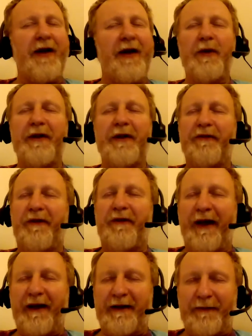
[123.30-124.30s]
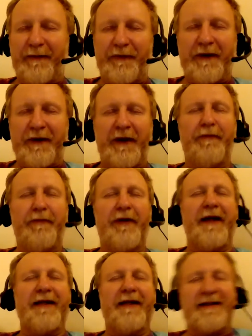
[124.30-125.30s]
will reflect the
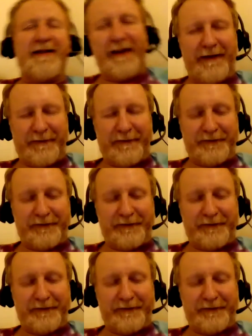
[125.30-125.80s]
bright side.